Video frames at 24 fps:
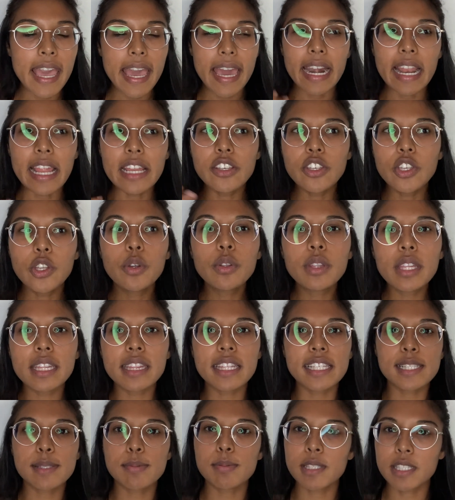And I knew that
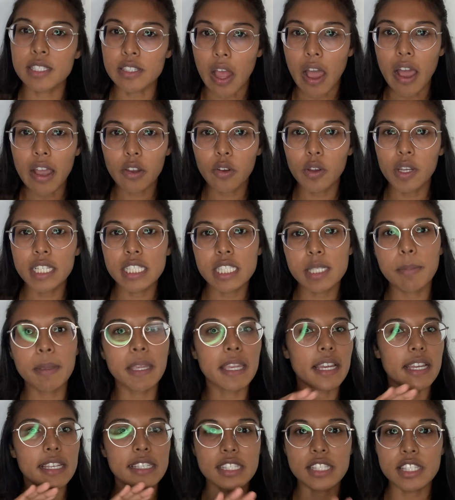this was not going to be
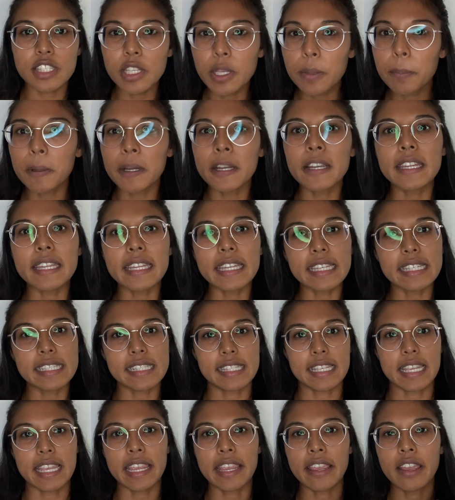a super
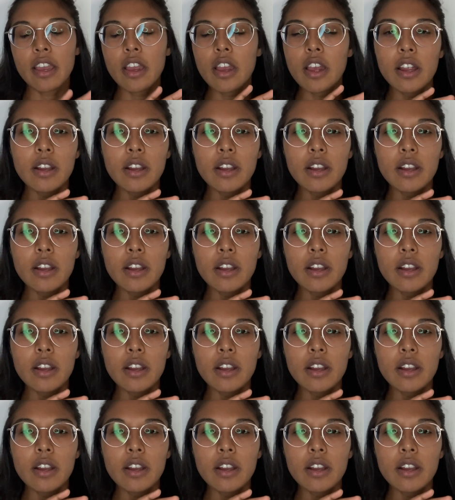easy